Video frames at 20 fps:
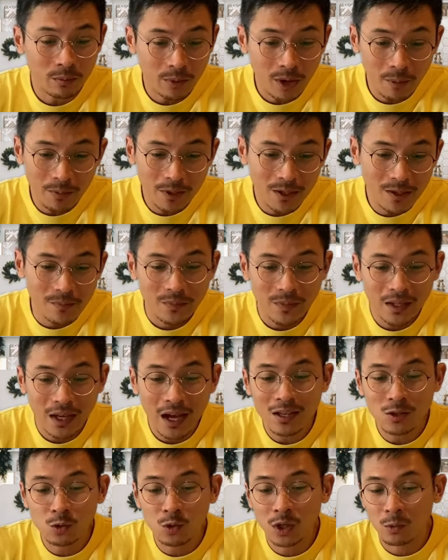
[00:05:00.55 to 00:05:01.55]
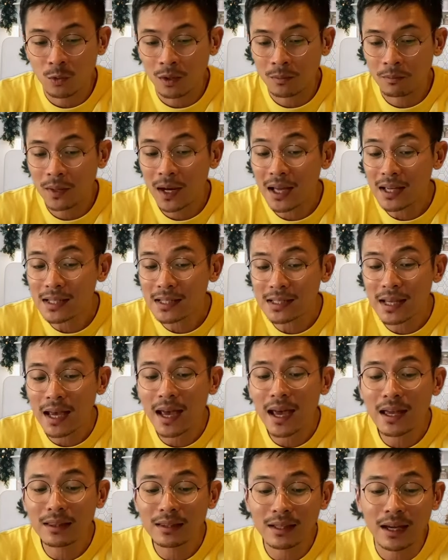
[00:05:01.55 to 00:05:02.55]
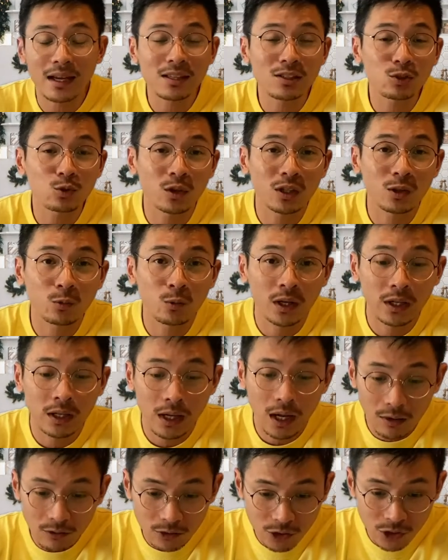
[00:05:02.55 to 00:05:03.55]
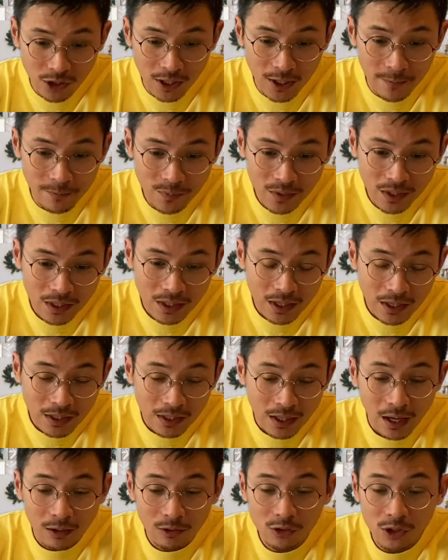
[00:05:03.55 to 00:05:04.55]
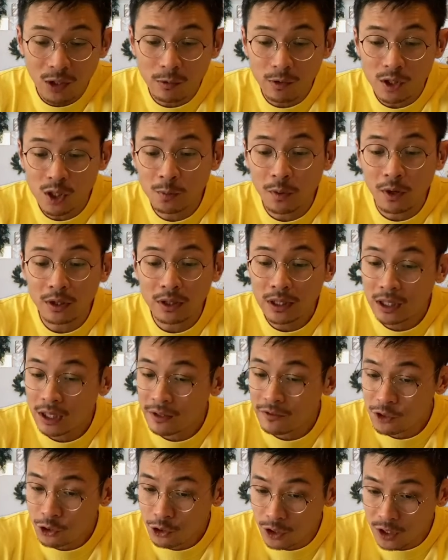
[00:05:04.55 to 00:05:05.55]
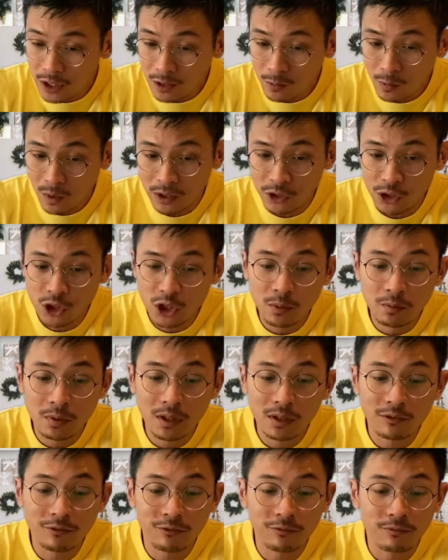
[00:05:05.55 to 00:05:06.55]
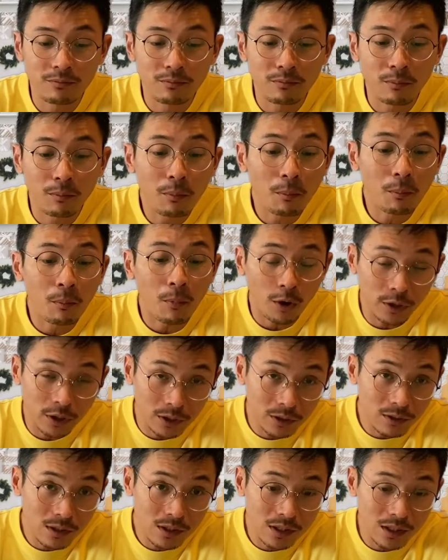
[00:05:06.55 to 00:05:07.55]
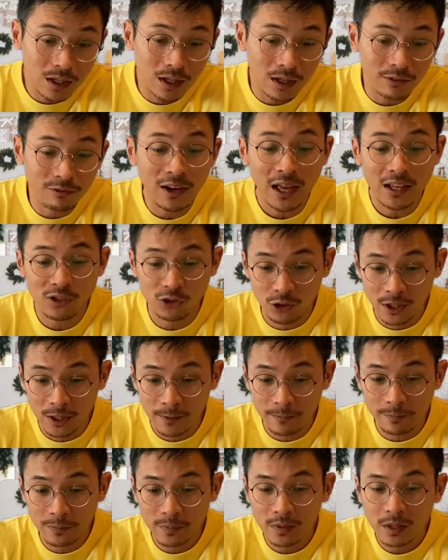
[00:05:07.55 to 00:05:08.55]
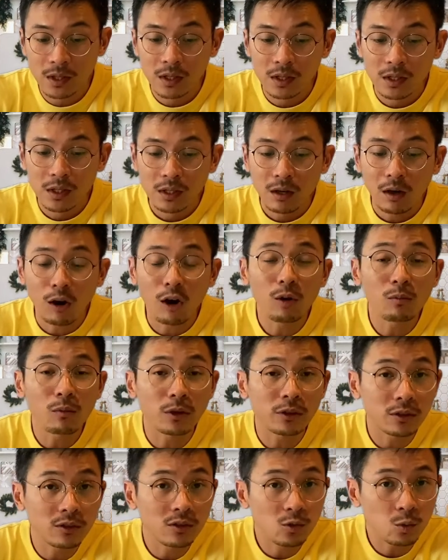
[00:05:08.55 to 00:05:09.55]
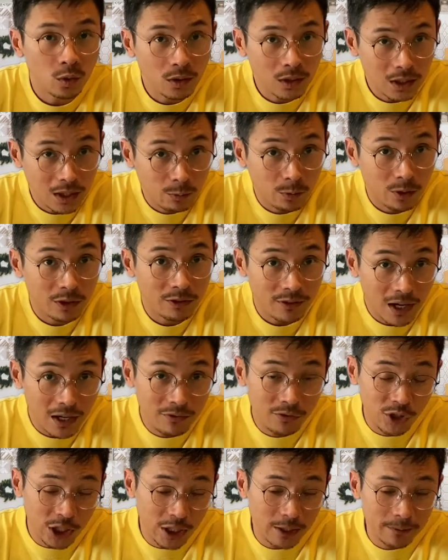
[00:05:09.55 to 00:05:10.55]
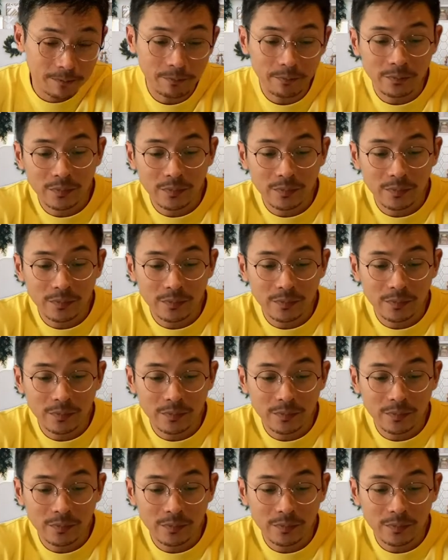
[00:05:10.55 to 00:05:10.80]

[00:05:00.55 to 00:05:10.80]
Proper, S21 Plus, and the S21 Ultra. The Ultra will sport curved screen, while the cheaper models flat screen. all models will come with 5G.